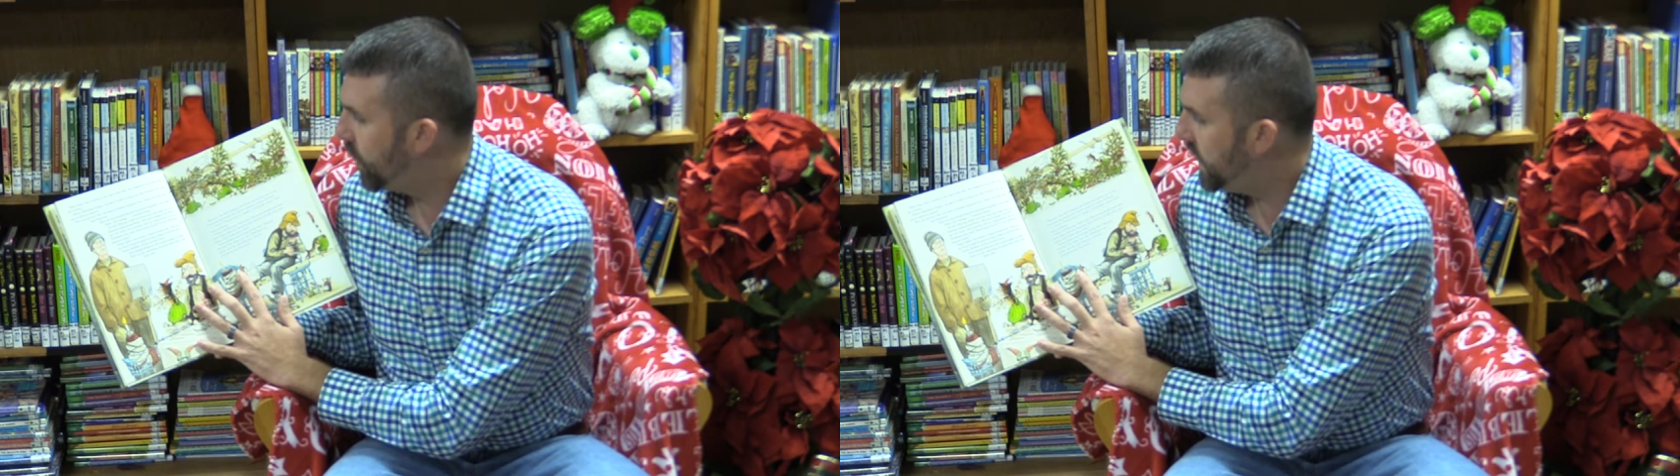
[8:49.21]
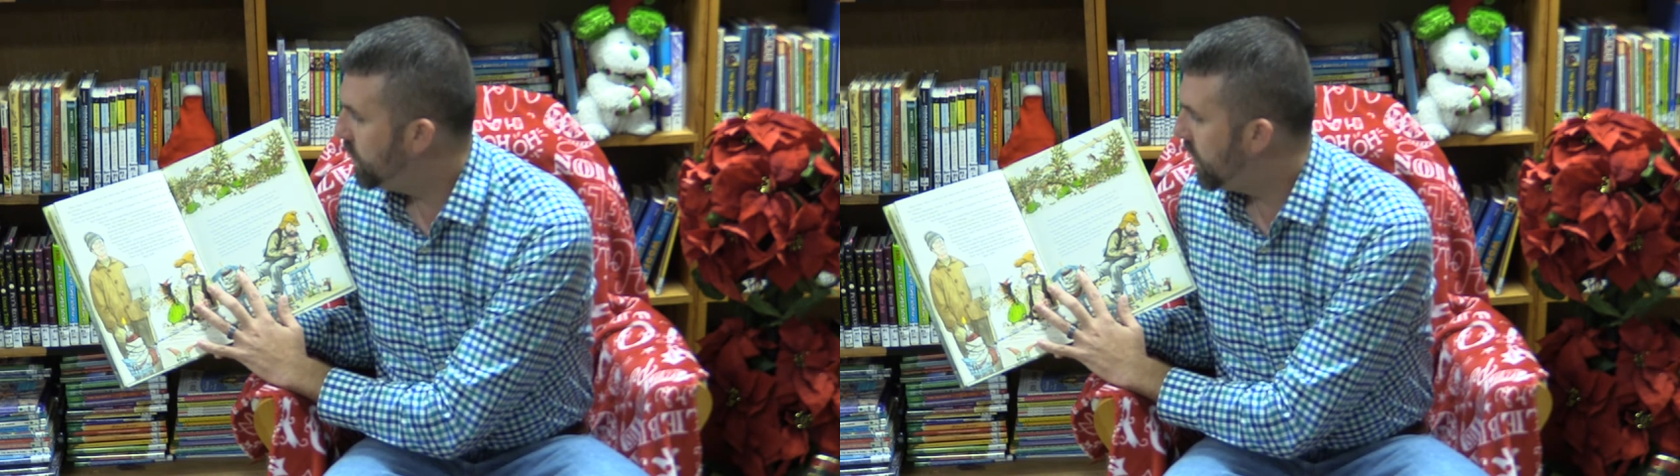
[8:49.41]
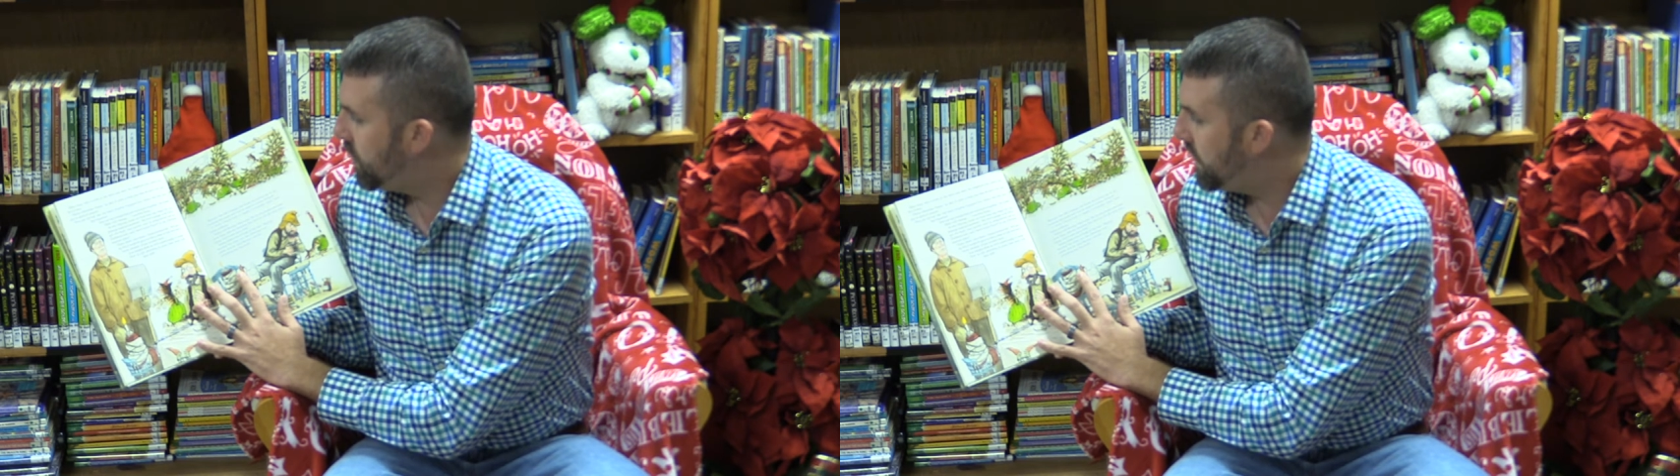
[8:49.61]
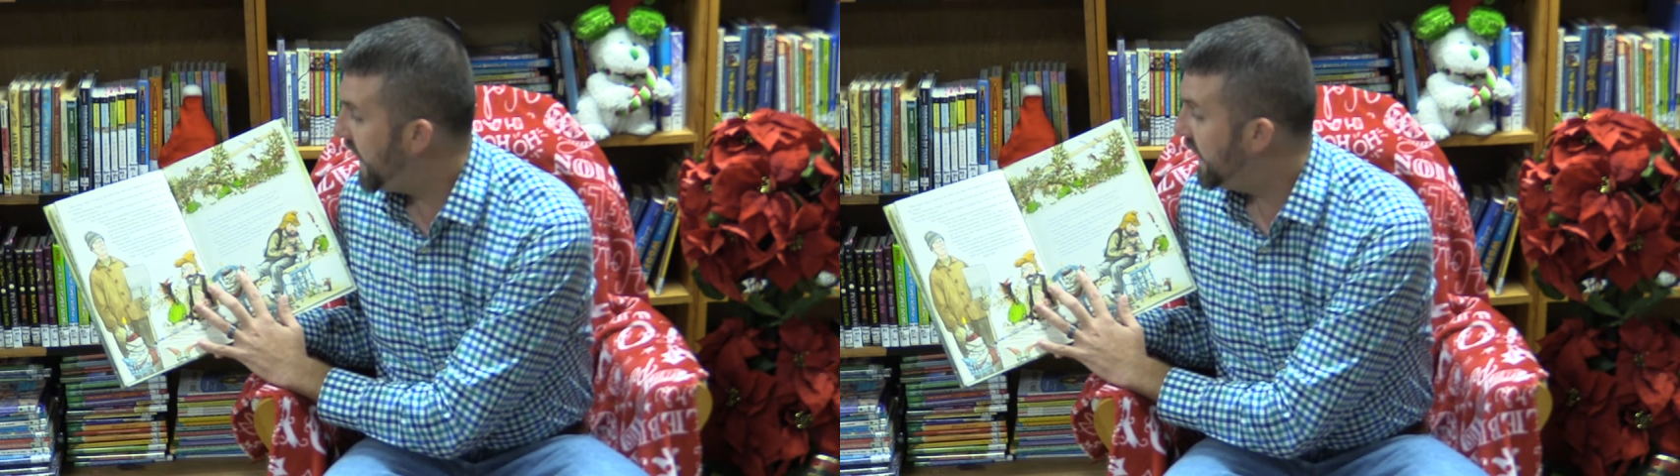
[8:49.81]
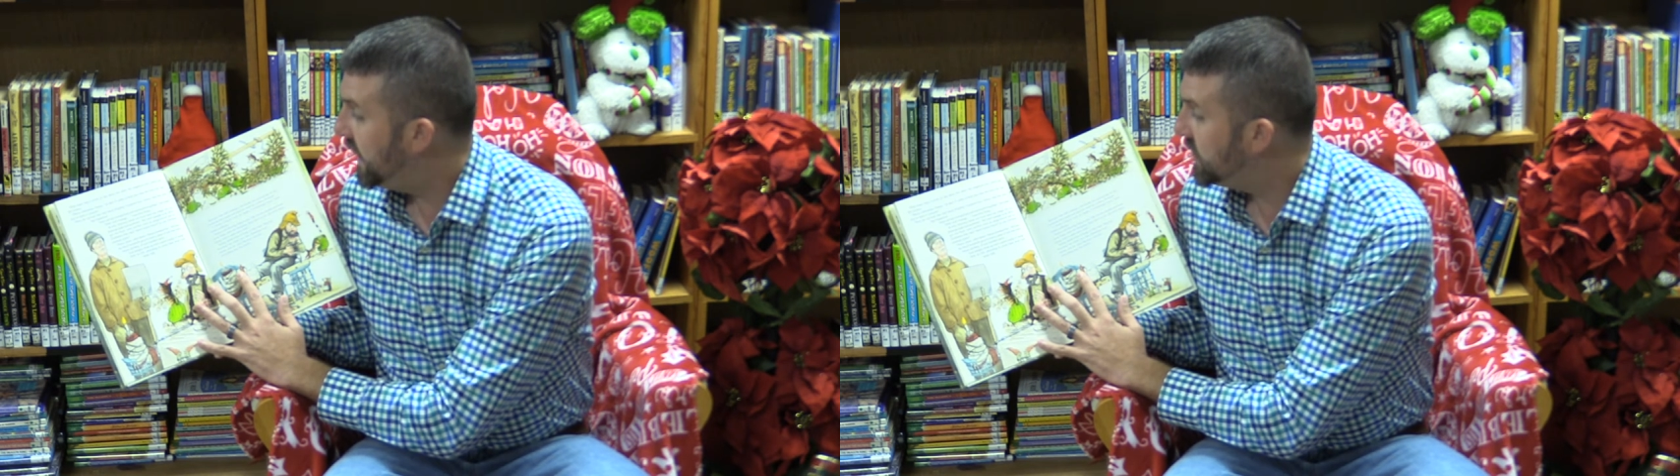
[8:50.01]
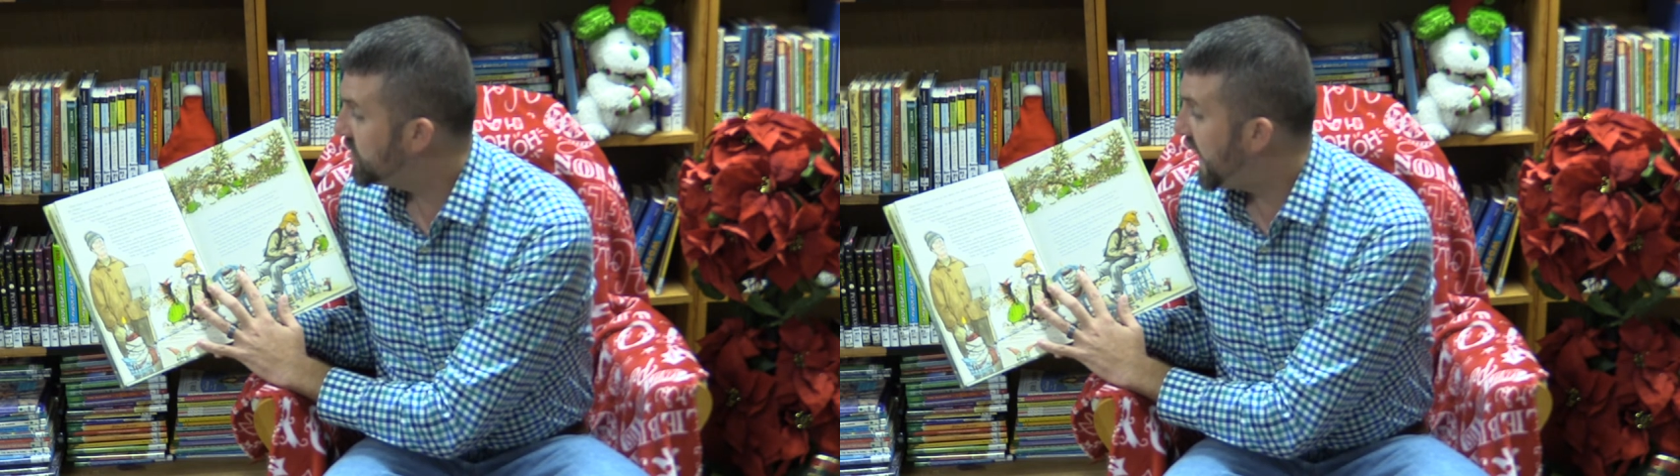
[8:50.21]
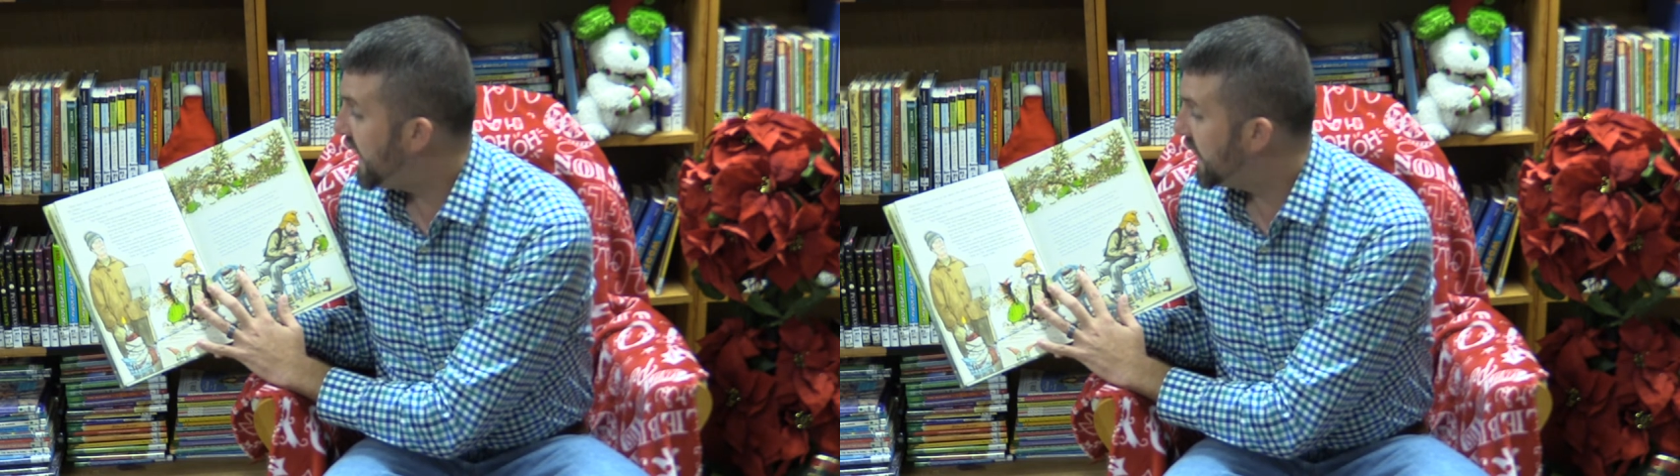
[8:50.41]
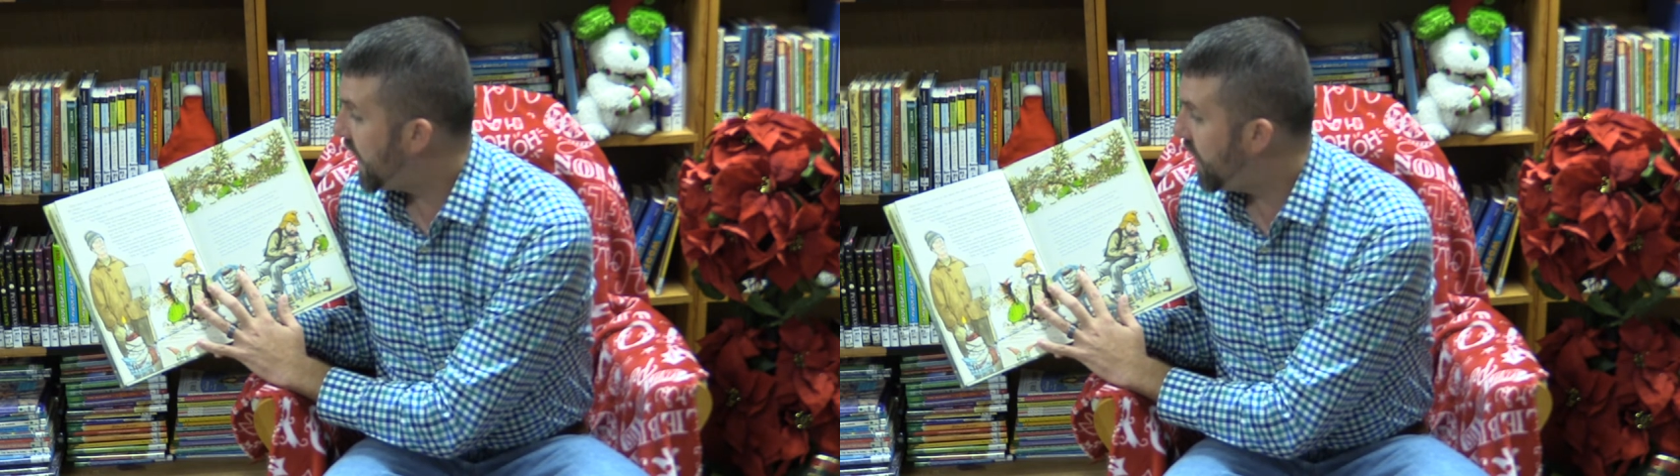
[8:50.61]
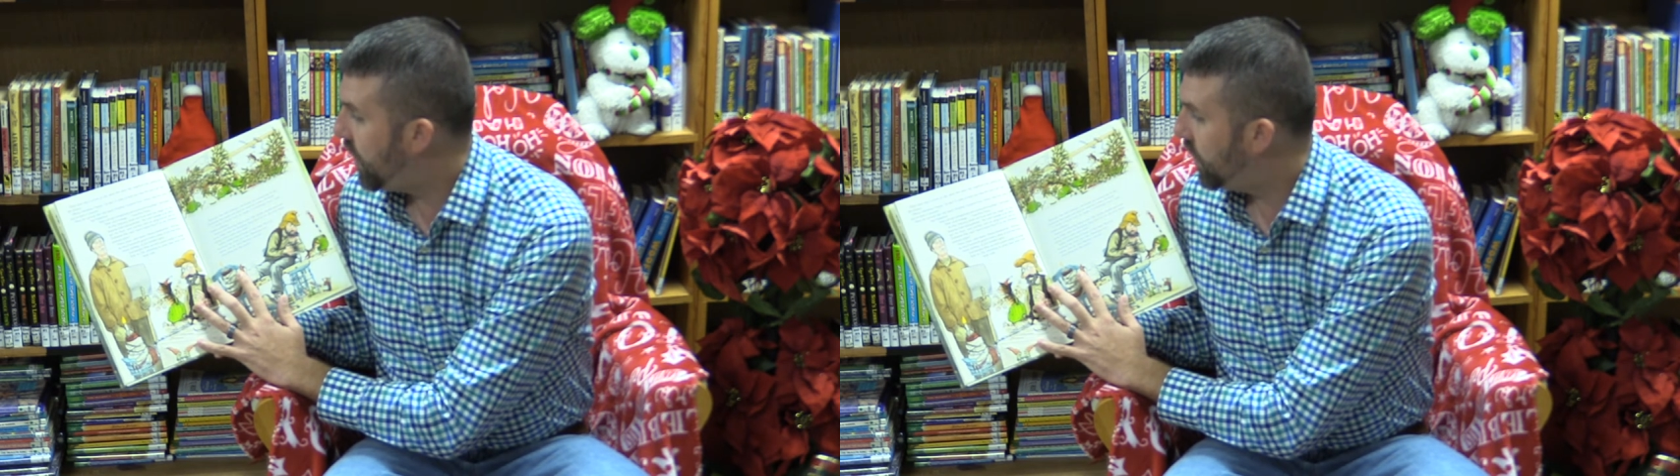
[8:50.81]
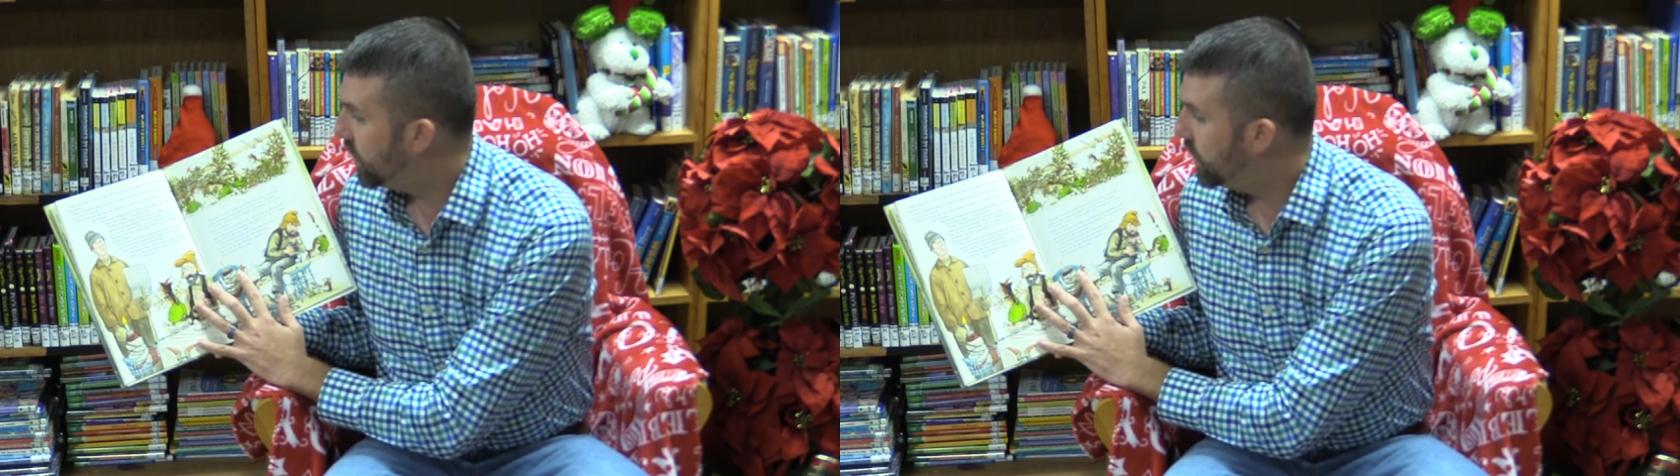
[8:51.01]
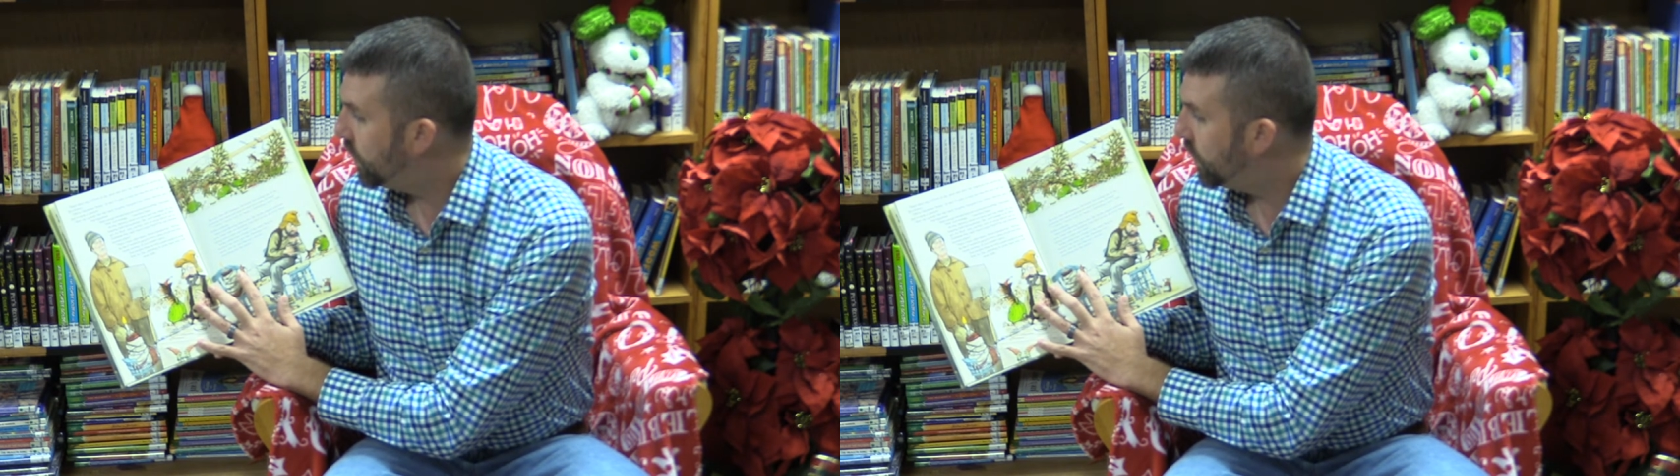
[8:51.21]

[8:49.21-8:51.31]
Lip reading: "We won't manage at all.